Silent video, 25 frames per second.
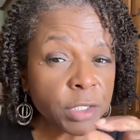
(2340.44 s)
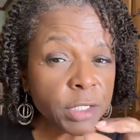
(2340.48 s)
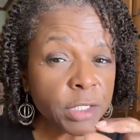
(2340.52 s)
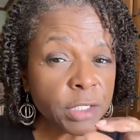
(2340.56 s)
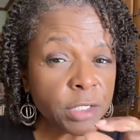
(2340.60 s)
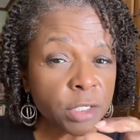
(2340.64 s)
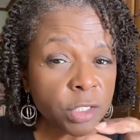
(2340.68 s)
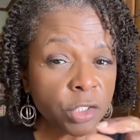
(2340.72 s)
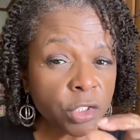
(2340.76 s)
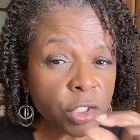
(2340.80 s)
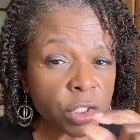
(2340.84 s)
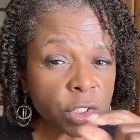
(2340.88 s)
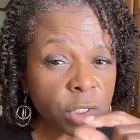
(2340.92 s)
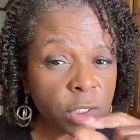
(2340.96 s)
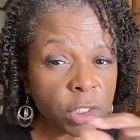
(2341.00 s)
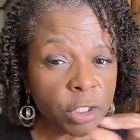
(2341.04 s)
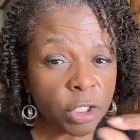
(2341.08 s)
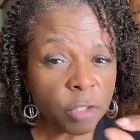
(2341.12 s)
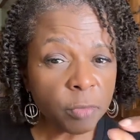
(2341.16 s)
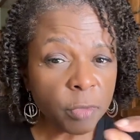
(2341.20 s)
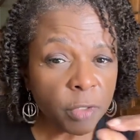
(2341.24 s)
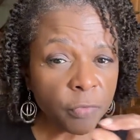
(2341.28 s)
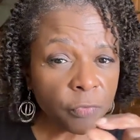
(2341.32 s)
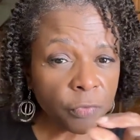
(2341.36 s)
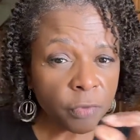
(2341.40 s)
seasoning, just a
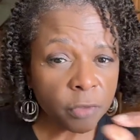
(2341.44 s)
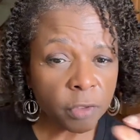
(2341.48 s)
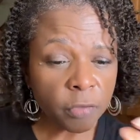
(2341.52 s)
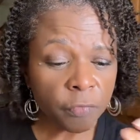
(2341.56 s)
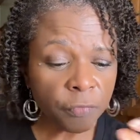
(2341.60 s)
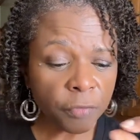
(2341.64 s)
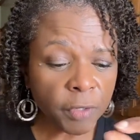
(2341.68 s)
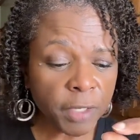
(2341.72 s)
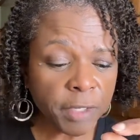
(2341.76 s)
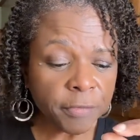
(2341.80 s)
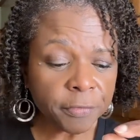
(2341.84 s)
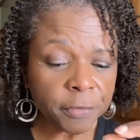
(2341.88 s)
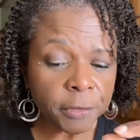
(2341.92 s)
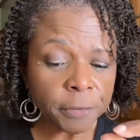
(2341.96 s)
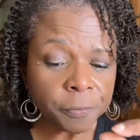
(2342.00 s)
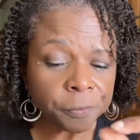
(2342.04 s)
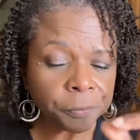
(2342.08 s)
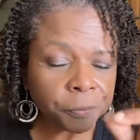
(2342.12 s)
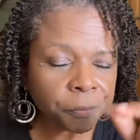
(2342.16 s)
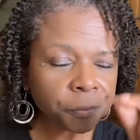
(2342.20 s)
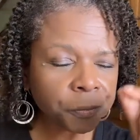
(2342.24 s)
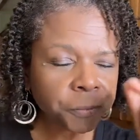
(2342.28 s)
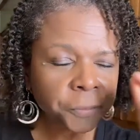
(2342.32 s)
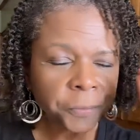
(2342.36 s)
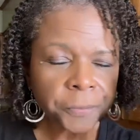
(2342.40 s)
little bit for the flavor.
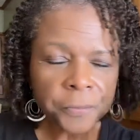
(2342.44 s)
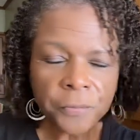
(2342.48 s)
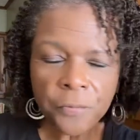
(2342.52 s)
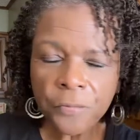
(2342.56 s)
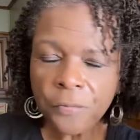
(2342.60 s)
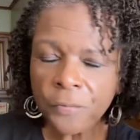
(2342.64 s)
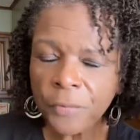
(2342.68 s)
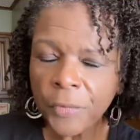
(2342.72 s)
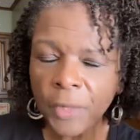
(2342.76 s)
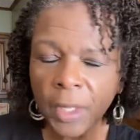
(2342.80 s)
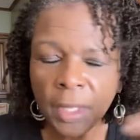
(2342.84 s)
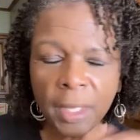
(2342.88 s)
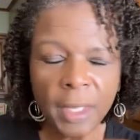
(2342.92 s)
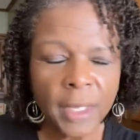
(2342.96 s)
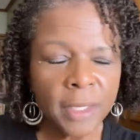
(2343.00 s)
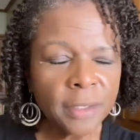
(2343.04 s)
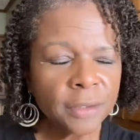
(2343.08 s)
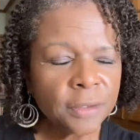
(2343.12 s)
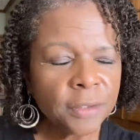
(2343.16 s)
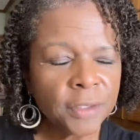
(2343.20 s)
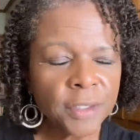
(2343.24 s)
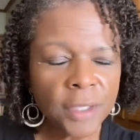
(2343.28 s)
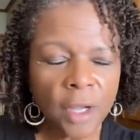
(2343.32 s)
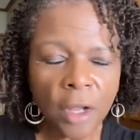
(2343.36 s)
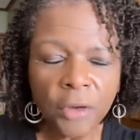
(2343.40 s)

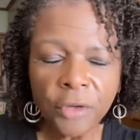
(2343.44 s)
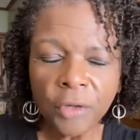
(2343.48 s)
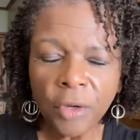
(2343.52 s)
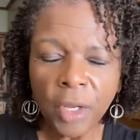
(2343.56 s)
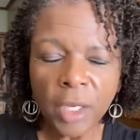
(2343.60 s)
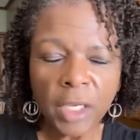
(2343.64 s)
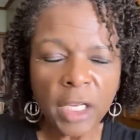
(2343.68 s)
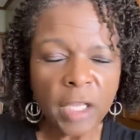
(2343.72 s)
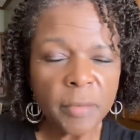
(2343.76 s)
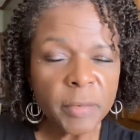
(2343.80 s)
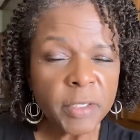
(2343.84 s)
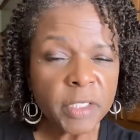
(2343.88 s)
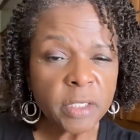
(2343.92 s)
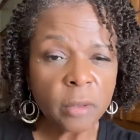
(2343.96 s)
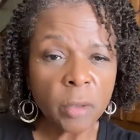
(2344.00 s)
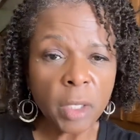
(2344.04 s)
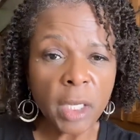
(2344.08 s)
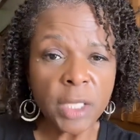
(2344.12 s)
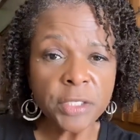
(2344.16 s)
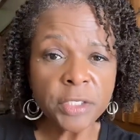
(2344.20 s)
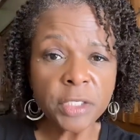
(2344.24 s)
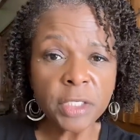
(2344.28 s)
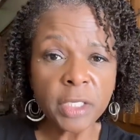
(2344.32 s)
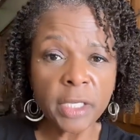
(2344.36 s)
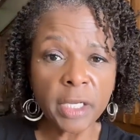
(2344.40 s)
And y'all know I love me some
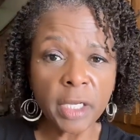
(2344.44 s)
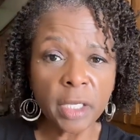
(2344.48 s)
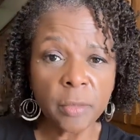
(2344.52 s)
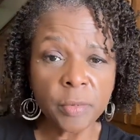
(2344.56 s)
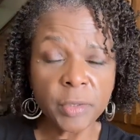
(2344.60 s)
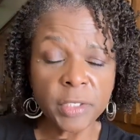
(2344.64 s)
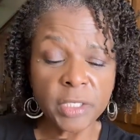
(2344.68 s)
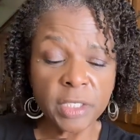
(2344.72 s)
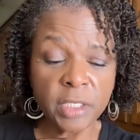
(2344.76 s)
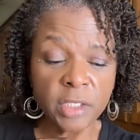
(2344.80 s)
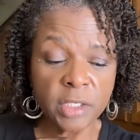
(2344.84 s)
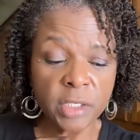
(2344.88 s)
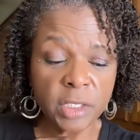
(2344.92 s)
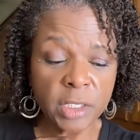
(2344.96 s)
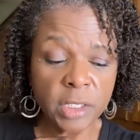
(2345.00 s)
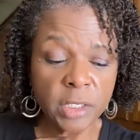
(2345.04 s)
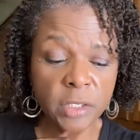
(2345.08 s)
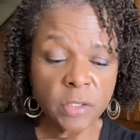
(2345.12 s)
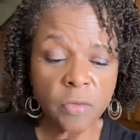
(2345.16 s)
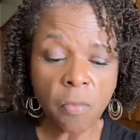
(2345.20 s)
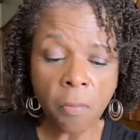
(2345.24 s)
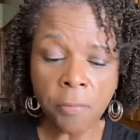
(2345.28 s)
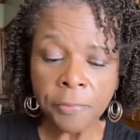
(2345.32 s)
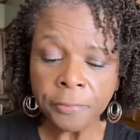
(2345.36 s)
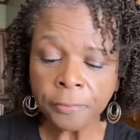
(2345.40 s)
Auntie Tab
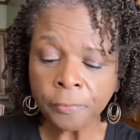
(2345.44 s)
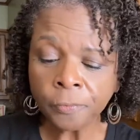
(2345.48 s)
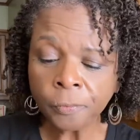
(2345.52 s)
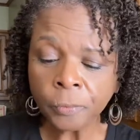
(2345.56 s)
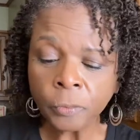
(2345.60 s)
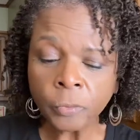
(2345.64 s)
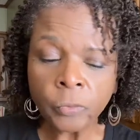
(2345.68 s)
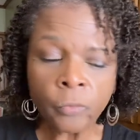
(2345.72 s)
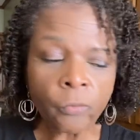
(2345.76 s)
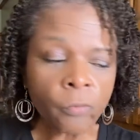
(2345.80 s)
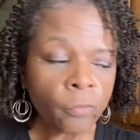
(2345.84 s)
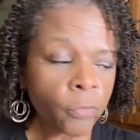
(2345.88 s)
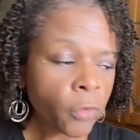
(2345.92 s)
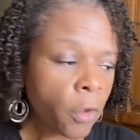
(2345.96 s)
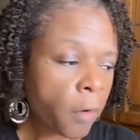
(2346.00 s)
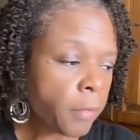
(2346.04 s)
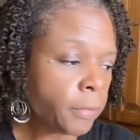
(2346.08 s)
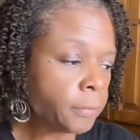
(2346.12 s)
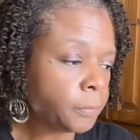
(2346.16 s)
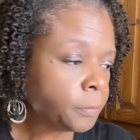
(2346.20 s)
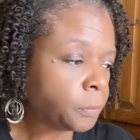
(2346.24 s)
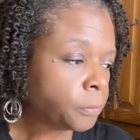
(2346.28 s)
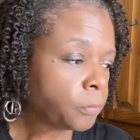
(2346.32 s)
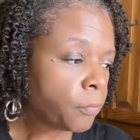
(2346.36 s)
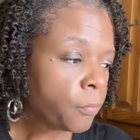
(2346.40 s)
seasonings.
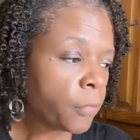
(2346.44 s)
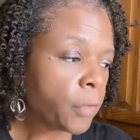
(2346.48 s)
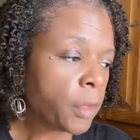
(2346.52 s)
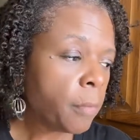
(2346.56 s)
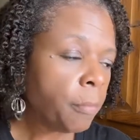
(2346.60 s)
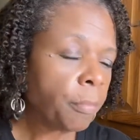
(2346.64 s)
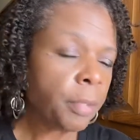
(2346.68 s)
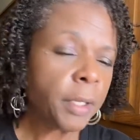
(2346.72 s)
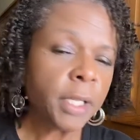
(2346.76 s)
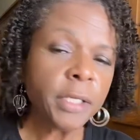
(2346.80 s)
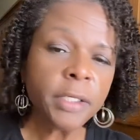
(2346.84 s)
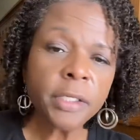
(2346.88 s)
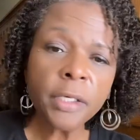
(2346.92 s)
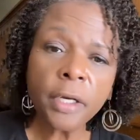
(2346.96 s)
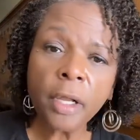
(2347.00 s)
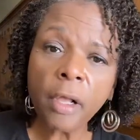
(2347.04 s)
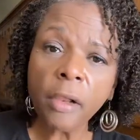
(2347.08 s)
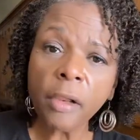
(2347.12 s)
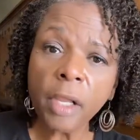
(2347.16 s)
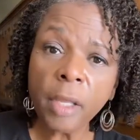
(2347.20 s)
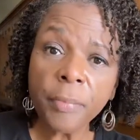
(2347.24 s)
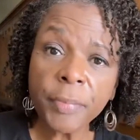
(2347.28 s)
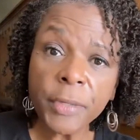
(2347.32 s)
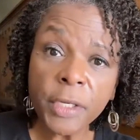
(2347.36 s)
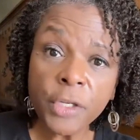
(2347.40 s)
Blend it
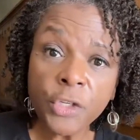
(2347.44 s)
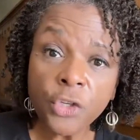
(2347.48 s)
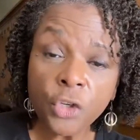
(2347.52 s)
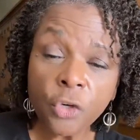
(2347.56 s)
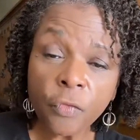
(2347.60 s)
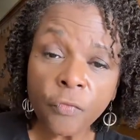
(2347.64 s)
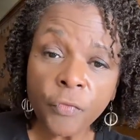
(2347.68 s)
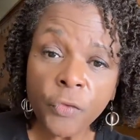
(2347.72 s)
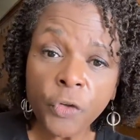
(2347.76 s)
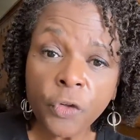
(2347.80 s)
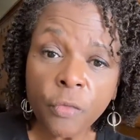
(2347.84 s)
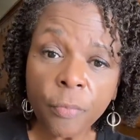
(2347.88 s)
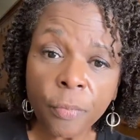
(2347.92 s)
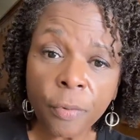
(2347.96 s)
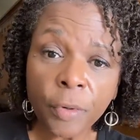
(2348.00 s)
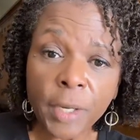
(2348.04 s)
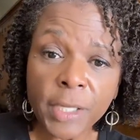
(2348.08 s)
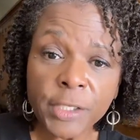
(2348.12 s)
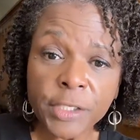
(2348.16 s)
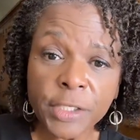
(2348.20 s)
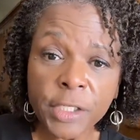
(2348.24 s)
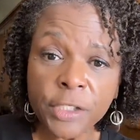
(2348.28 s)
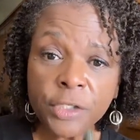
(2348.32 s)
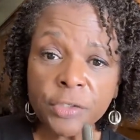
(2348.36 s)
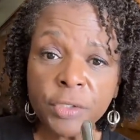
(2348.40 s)
all up in your food
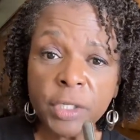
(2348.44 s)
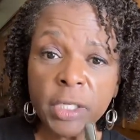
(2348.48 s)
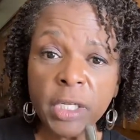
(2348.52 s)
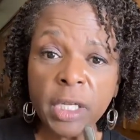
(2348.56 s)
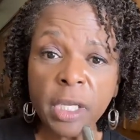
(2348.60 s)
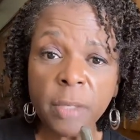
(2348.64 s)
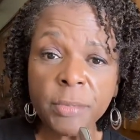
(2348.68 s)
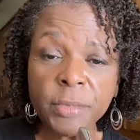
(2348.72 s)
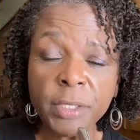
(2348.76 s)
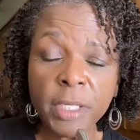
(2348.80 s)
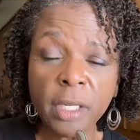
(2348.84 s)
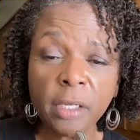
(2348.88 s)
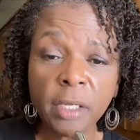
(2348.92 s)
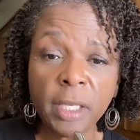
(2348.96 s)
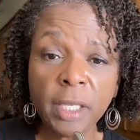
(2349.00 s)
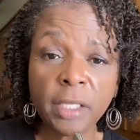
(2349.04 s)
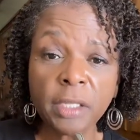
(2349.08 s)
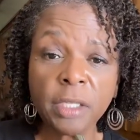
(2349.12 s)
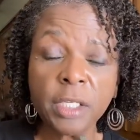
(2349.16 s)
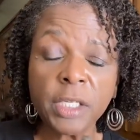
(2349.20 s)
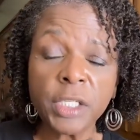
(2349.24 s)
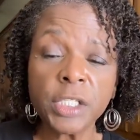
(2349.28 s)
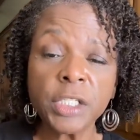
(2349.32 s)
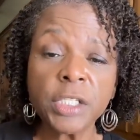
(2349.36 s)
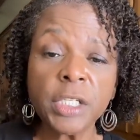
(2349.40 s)
processor. It comes out
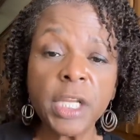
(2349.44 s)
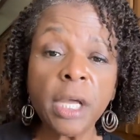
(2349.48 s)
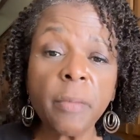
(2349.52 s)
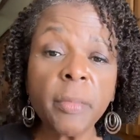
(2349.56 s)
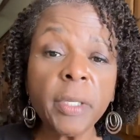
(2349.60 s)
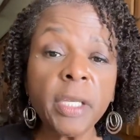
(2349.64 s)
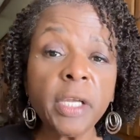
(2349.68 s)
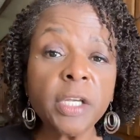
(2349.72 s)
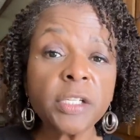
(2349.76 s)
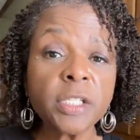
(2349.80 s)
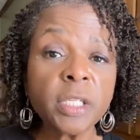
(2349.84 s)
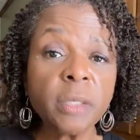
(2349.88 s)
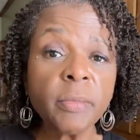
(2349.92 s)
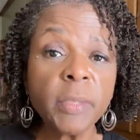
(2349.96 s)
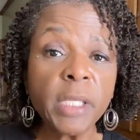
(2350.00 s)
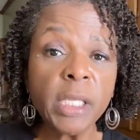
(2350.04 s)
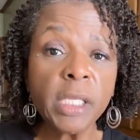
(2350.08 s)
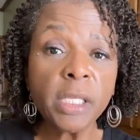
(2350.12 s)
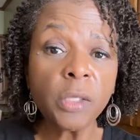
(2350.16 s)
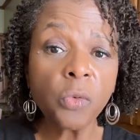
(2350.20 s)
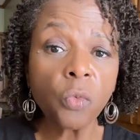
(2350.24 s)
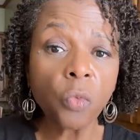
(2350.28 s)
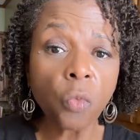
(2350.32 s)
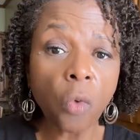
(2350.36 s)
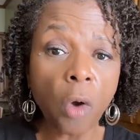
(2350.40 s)
like this. Now, because I'm
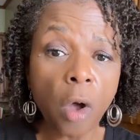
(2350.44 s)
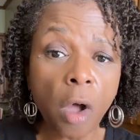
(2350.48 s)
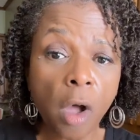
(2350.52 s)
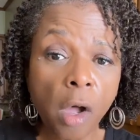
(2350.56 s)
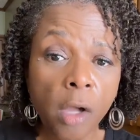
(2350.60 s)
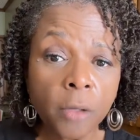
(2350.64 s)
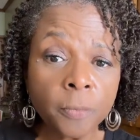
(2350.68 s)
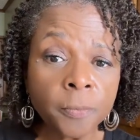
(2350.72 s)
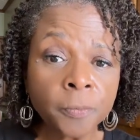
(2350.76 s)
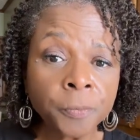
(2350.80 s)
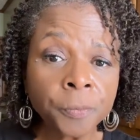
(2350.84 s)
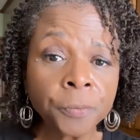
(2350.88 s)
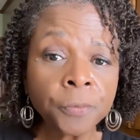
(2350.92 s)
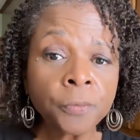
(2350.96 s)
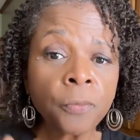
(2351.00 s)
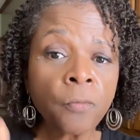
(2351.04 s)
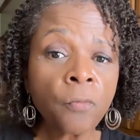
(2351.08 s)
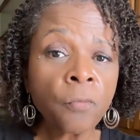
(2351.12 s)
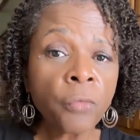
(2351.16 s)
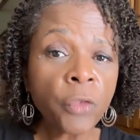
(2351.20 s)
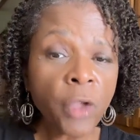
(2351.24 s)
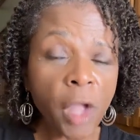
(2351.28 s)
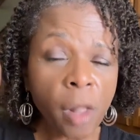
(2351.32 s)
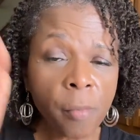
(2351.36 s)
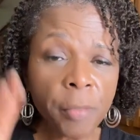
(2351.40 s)
eating raw,
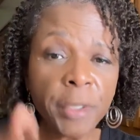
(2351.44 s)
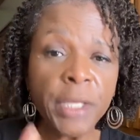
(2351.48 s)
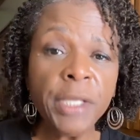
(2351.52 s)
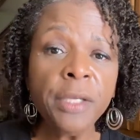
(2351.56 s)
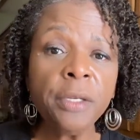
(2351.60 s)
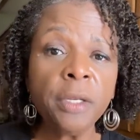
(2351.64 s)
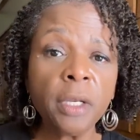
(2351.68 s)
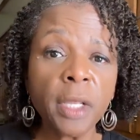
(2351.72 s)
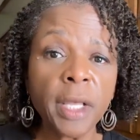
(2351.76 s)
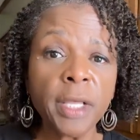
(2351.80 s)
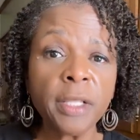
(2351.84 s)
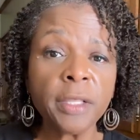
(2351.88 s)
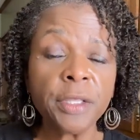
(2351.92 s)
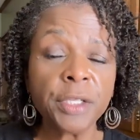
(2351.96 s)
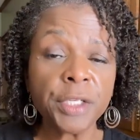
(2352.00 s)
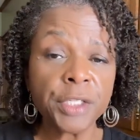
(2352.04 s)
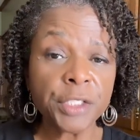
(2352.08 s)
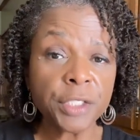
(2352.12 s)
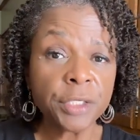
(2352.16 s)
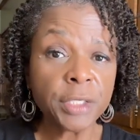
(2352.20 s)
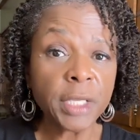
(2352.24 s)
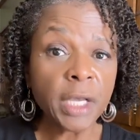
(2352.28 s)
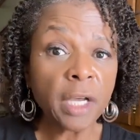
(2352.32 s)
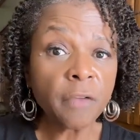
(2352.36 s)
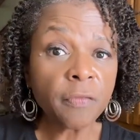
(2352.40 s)
I'm eating it like
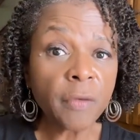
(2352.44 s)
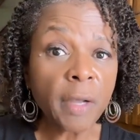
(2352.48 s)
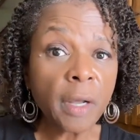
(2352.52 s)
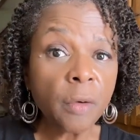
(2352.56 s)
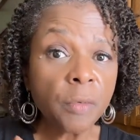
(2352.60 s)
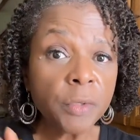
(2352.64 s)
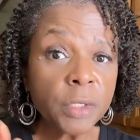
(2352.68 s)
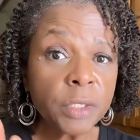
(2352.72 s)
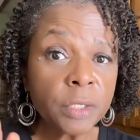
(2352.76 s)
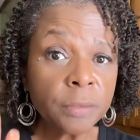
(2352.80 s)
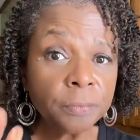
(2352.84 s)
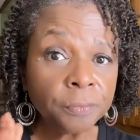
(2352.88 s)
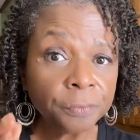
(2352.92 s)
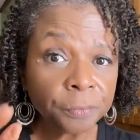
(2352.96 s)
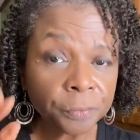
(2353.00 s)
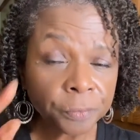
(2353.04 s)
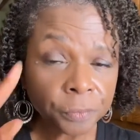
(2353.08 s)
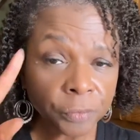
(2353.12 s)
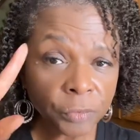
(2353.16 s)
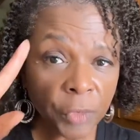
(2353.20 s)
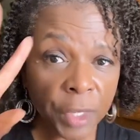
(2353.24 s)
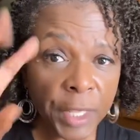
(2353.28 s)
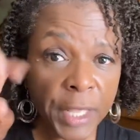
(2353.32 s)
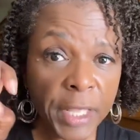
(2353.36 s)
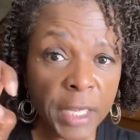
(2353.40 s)
this. Now, if I was
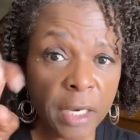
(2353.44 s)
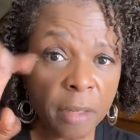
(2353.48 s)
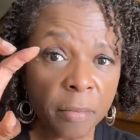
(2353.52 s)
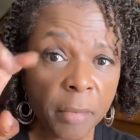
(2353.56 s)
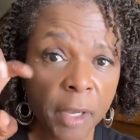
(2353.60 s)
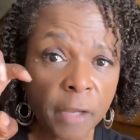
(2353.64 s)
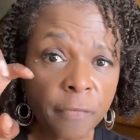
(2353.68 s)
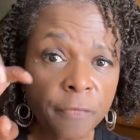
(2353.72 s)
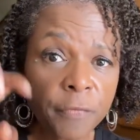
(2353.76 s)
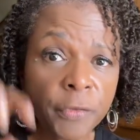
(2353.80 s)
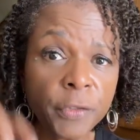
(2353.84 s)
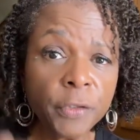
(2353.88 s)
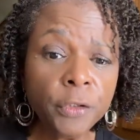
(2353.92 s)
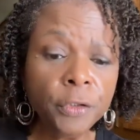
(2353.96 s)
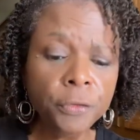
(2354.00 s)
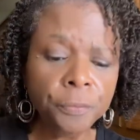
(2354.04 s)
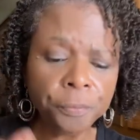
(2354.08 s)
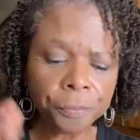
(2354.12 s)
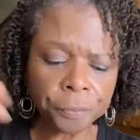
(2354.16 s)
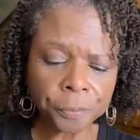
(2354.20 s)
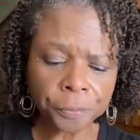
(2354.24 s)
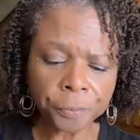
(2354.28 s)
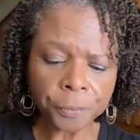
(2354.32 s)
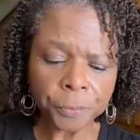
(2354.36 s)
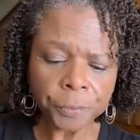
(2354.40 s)
heating my
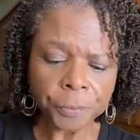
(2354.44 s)
food,